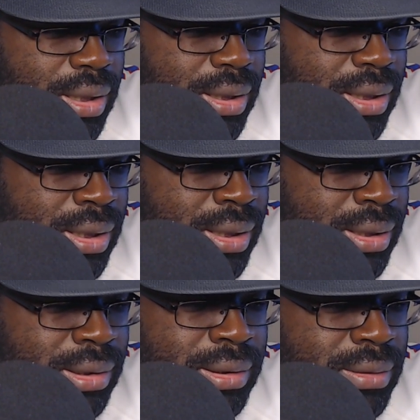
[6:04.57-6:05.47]

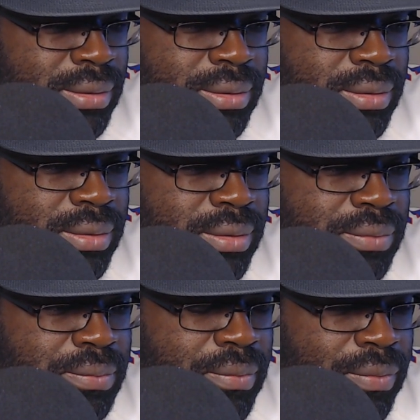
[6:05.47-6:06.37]

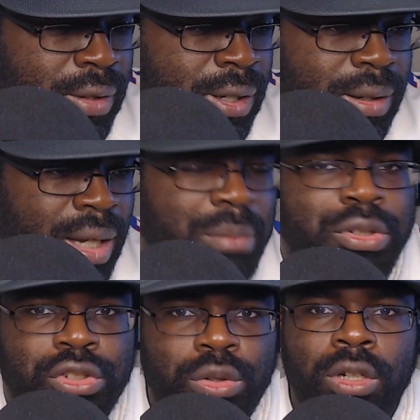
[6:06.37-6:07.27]
Now, I'm
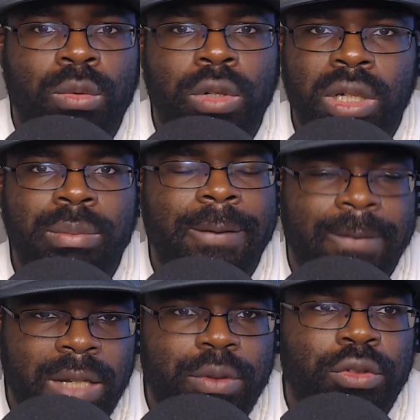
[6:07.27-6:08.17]
sure we're going to be
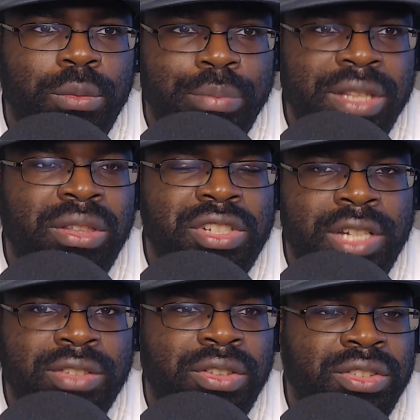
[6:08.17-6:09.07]
favored to beat the
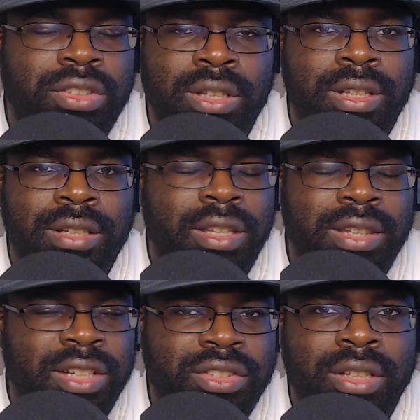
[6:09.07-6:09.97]
Jets this Sunday, the
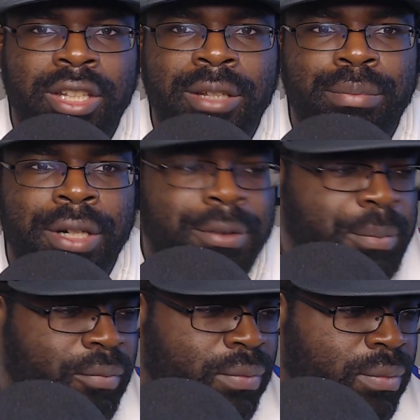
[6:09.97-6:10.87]
next Sunday, but
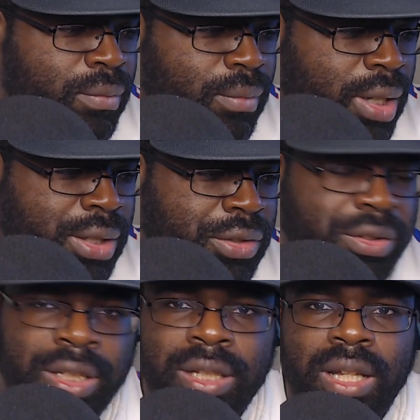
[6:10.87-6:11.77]

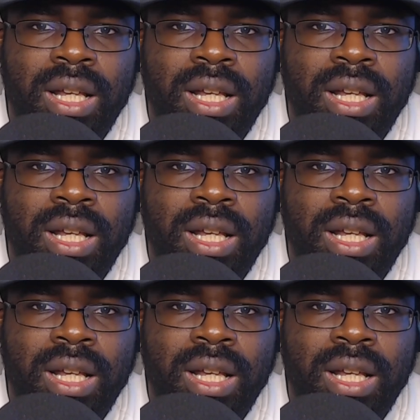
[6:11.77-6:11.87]
honestly,